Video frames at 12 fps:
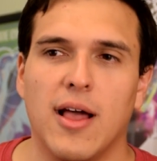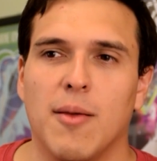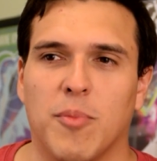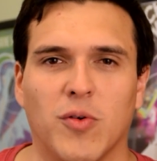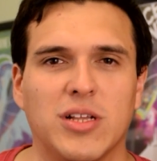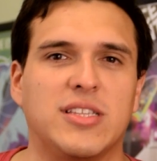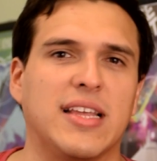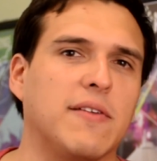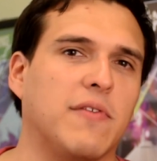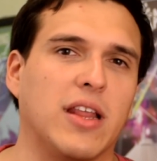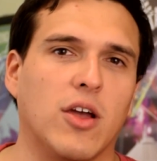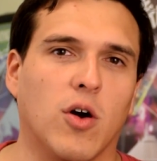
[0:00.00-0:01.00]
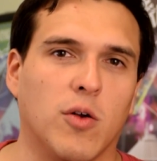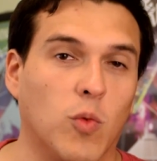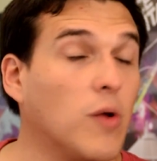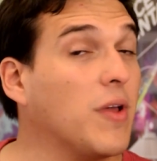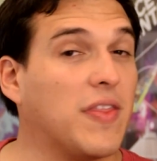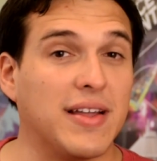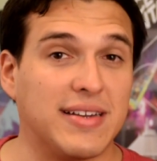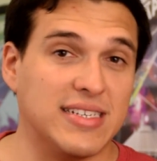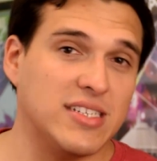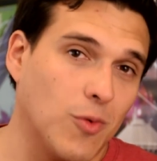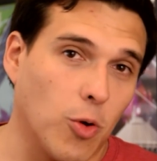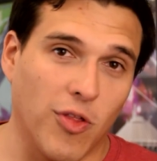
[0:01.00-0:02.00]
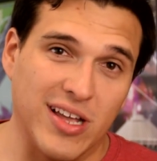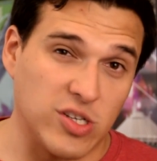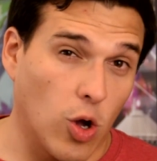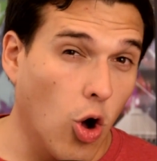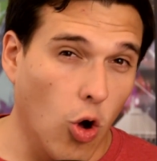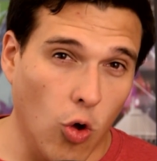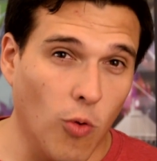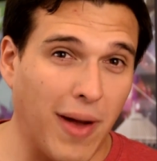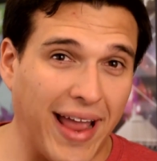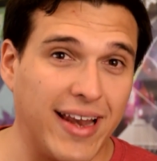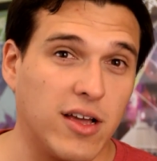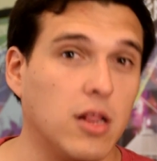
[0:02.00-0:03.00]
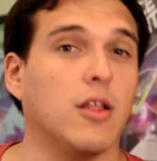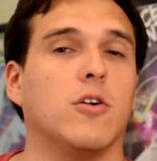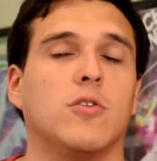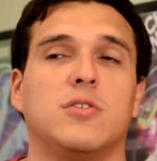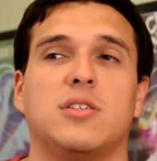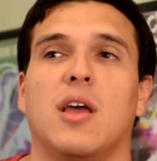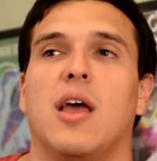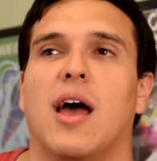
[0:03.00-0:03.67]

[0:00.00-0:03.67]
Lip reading: But we did a video on when we think Disney World as a whole might close,